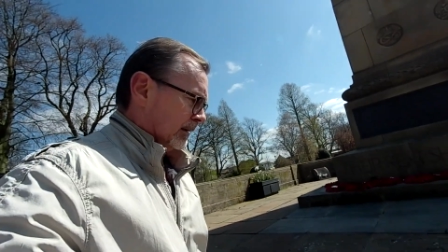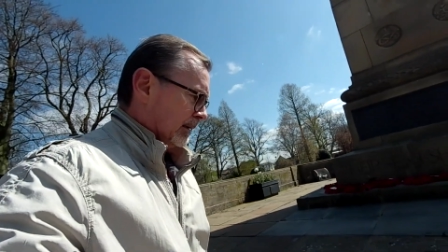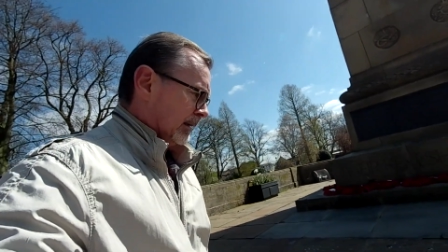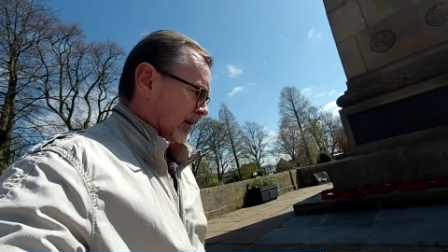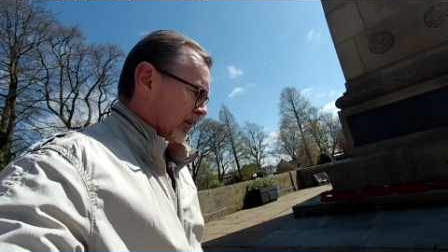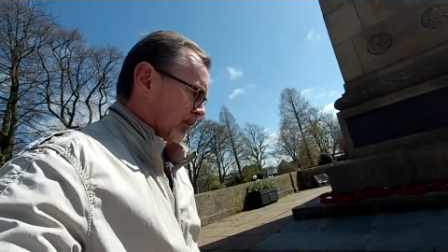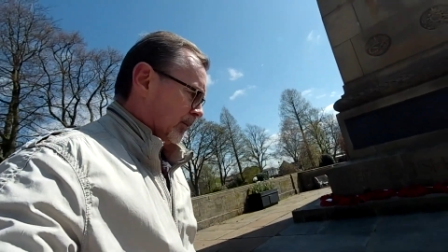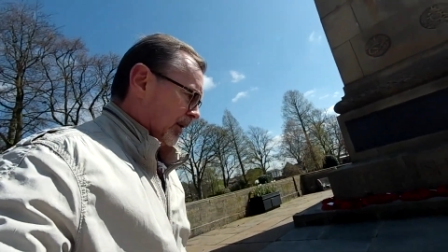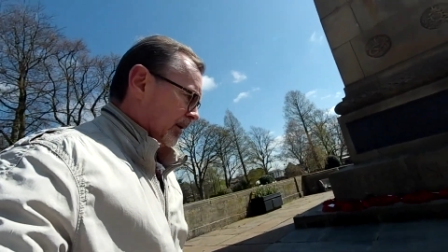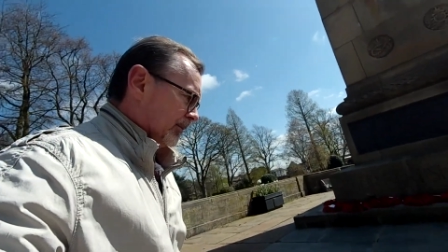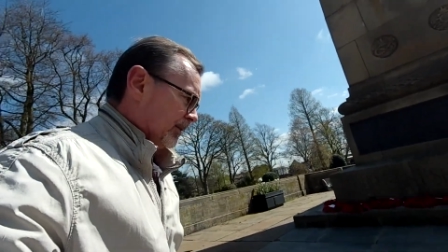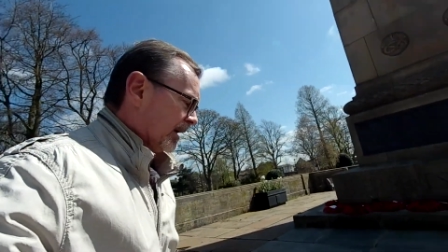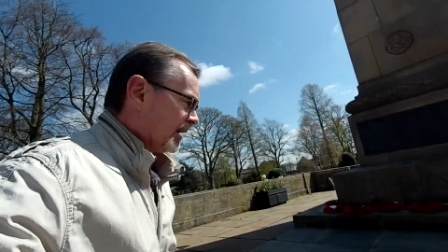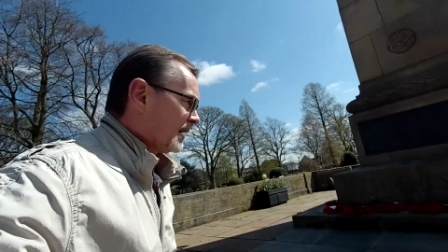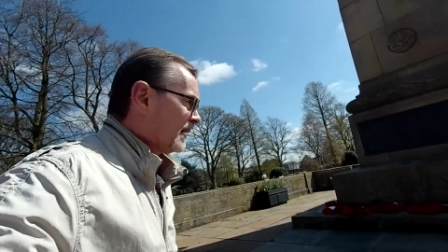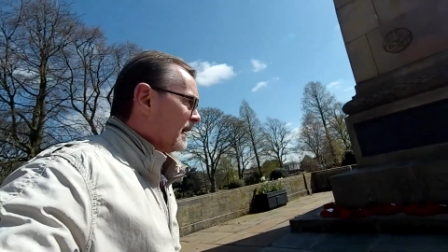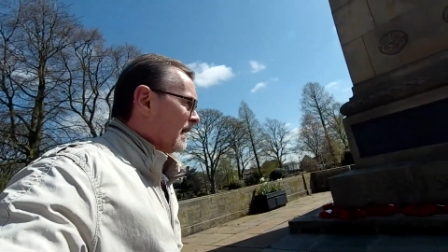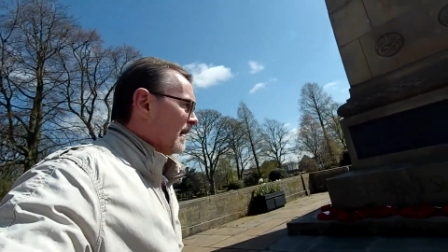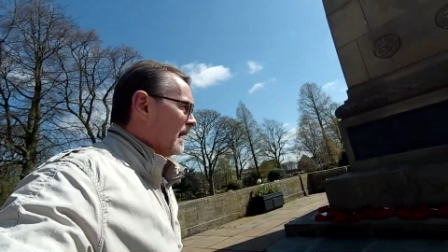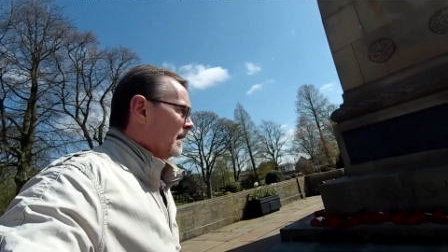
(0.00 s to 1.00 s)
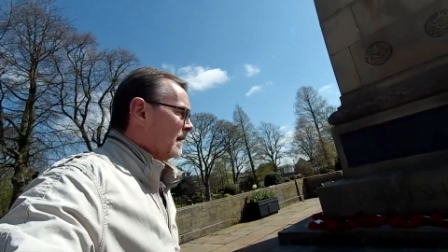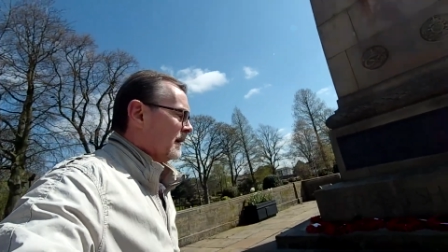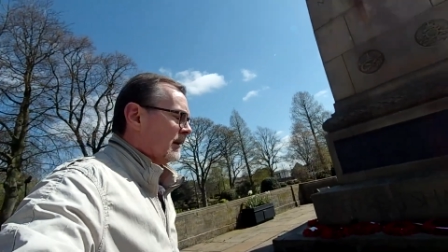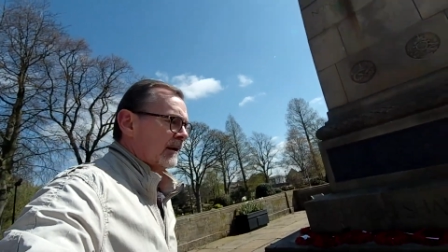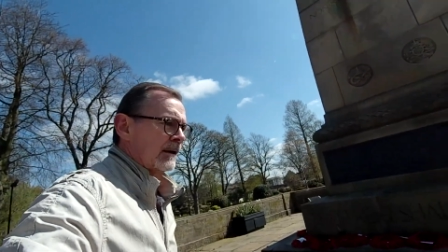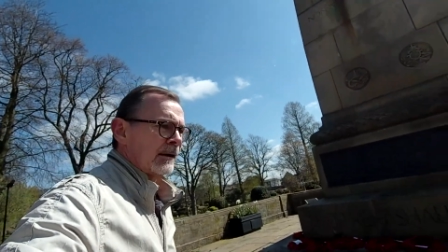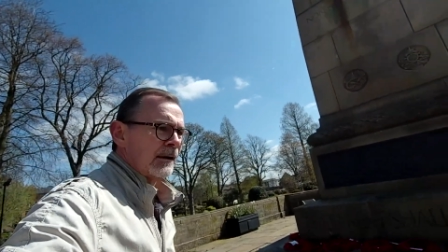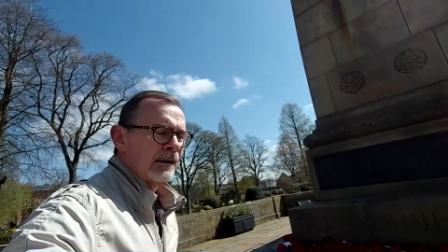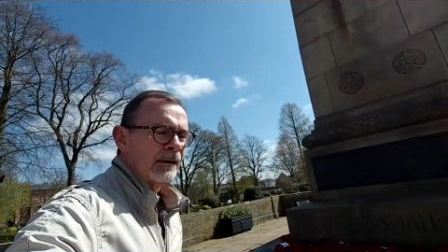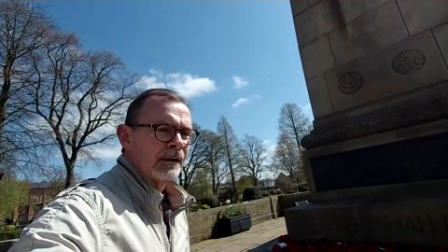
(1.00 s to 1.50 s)
it'll be a big
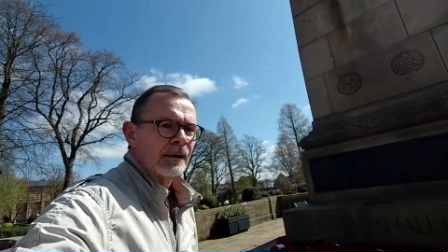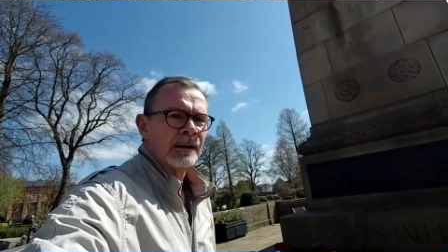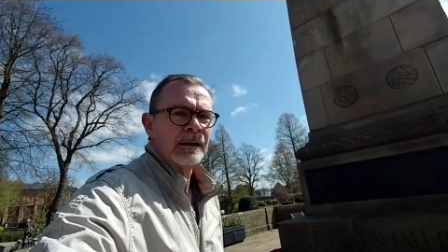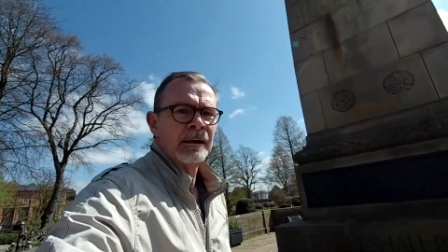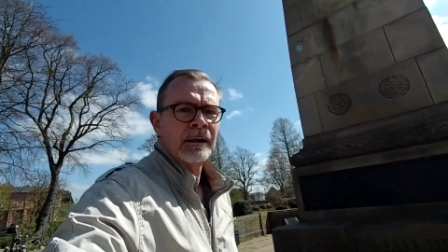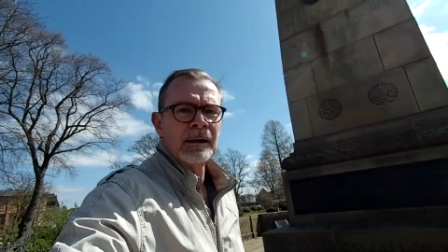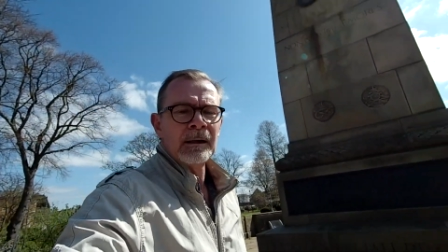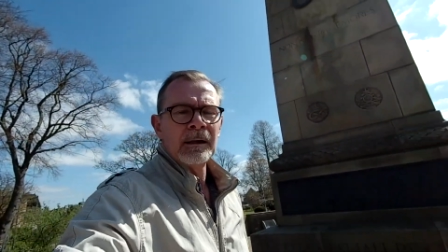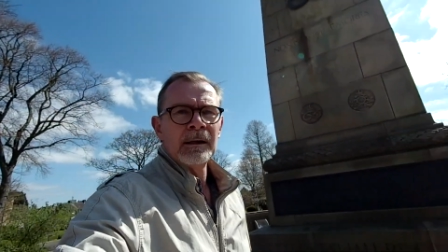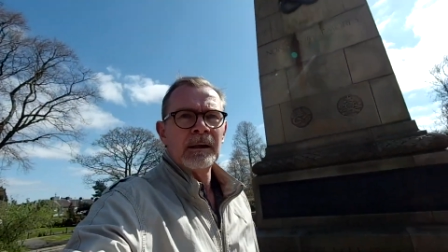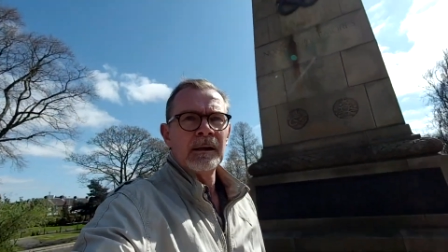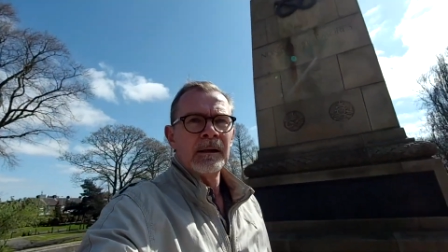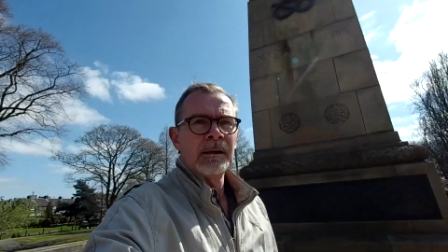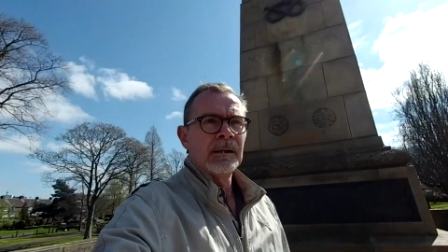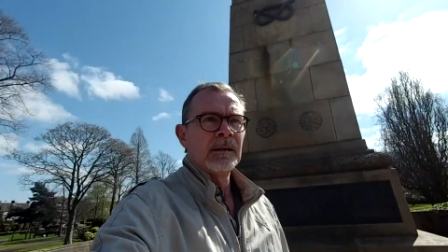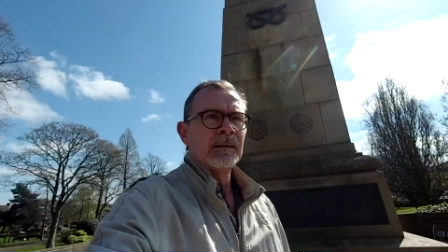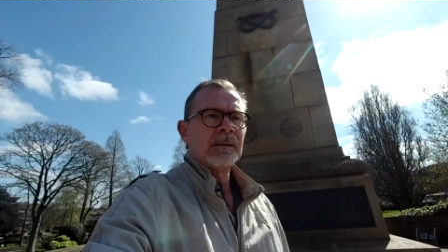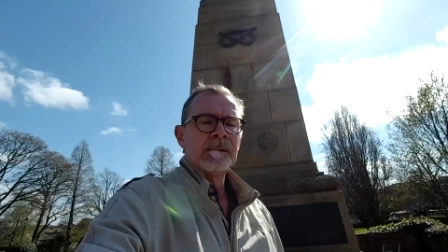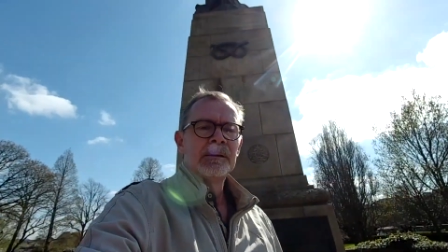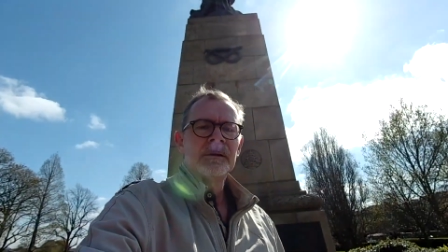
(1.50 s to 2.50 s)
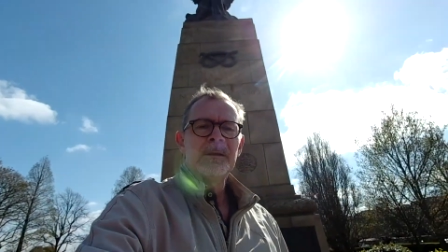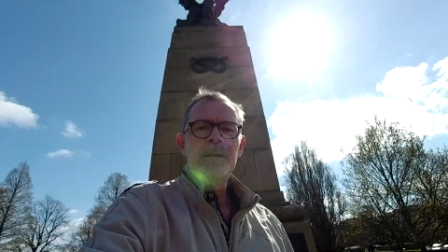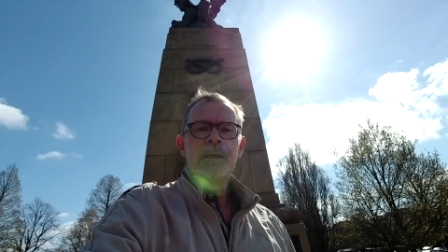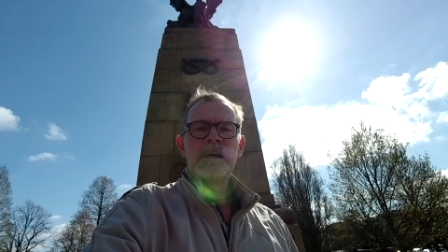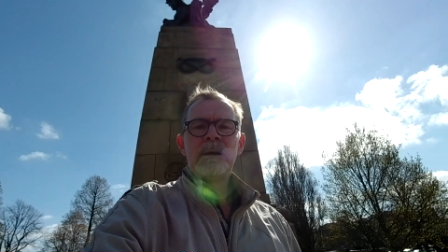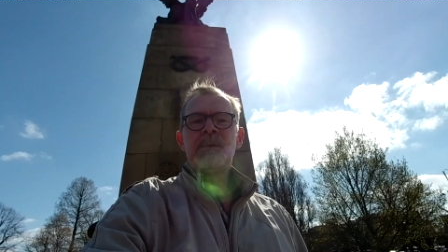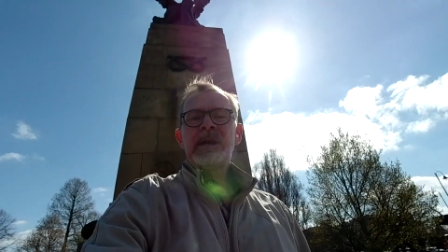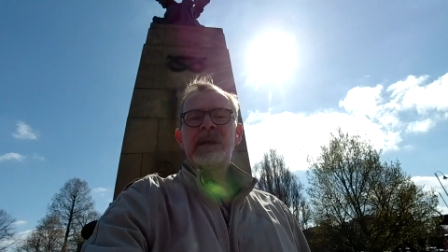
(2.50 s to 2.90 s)
a